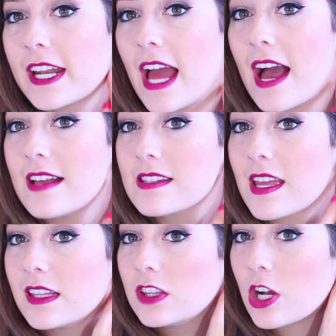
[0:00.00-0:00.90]
It has
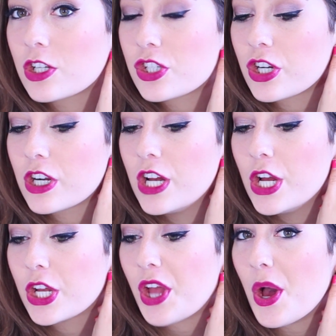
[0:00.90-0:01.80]
a larger
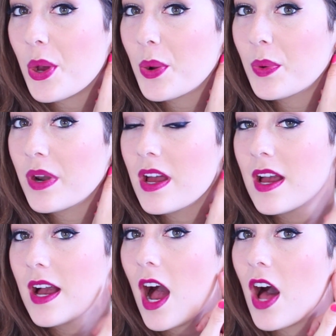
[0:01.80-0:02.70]
cone
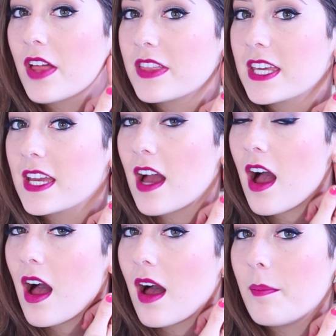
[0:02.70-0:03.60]
on the
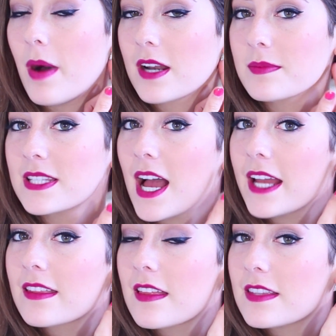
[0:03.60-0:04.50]
uh, bottom
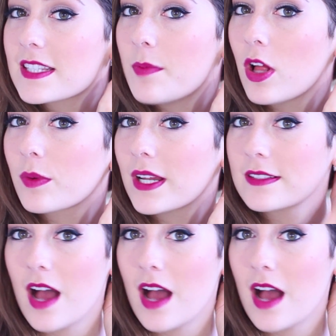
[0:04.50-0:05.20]
side and then the smaller one on